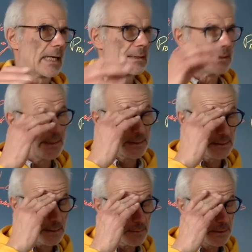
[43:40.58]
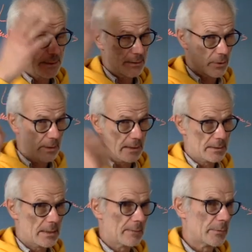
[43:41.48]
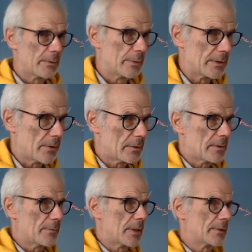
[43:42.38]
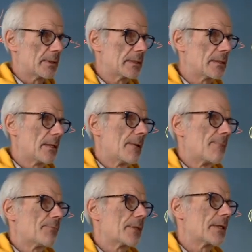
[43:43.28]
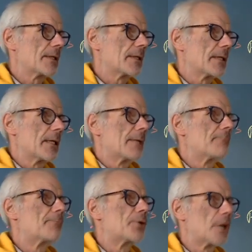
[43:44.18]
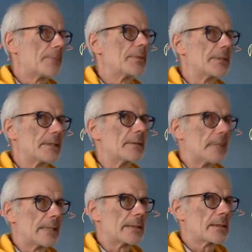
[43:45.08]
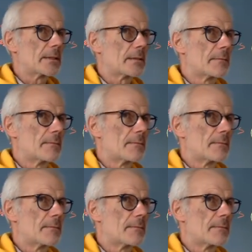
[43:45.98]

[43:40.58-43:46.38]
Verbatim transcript: I said at some stage, or last time we, we talked about this, uh, property rights.